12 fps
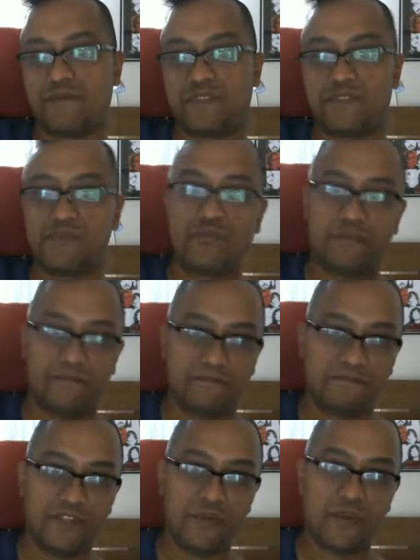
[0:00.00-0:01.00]

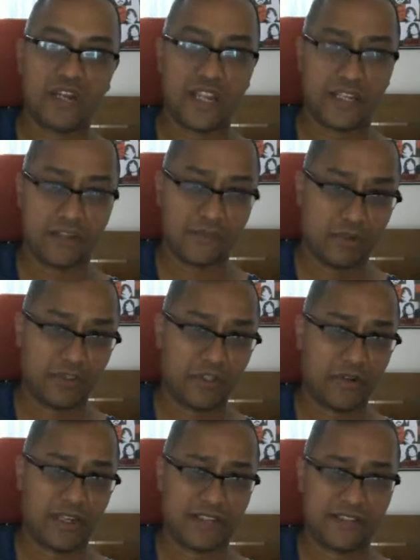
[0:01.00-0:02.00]
You and I can both
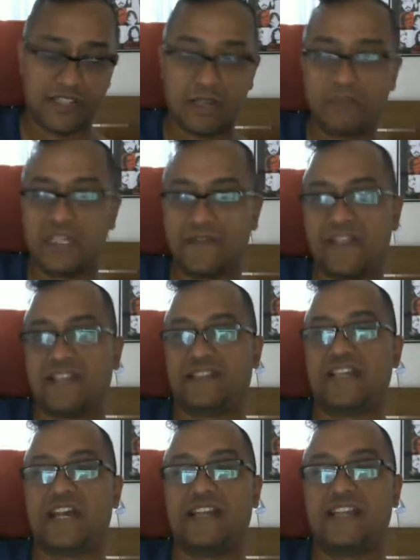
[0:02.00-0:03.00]
agree on some level that
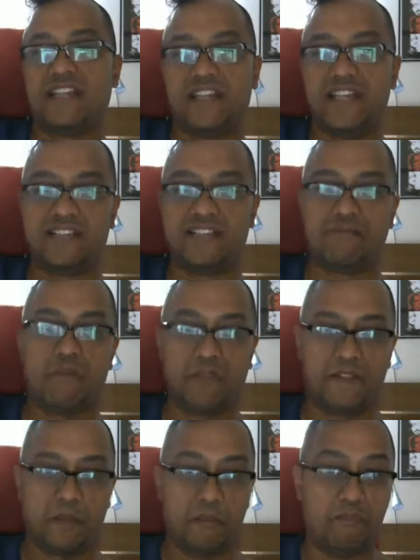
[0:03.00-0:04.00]
Cy 10 isn't probably
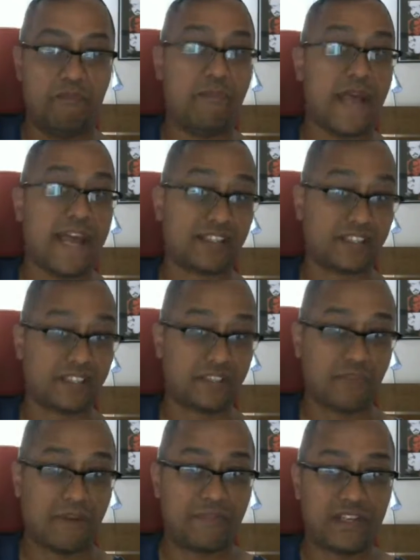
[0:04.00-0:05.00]
the best
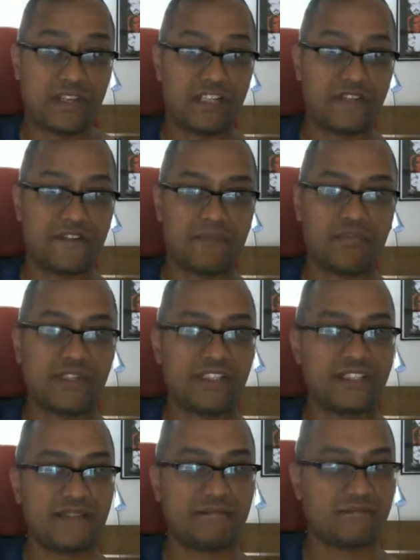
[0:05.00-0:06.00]
representative of
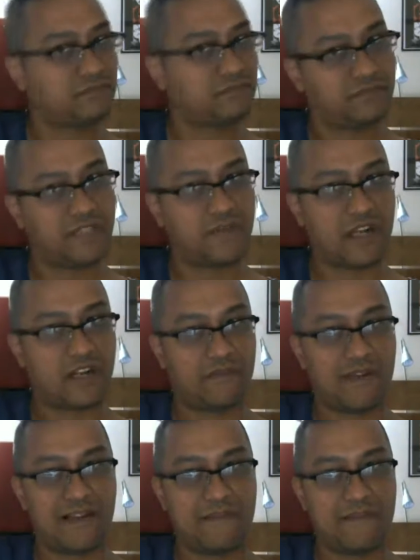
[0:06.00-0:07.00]
precept.
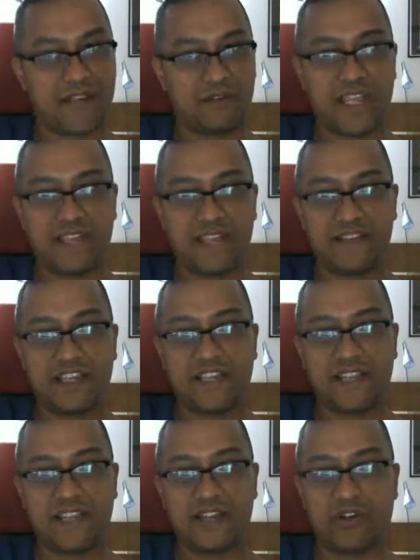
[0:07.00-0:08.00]
Am I okay in saying
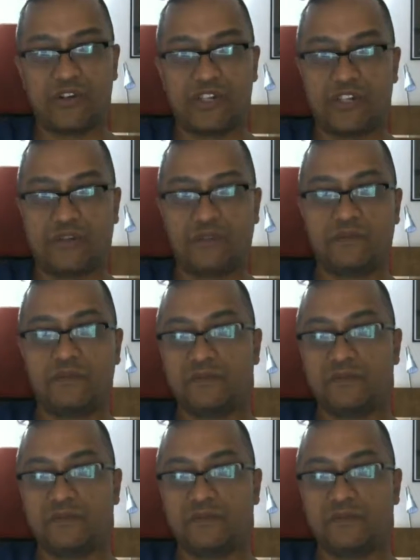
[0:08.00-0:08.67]
that, or do you?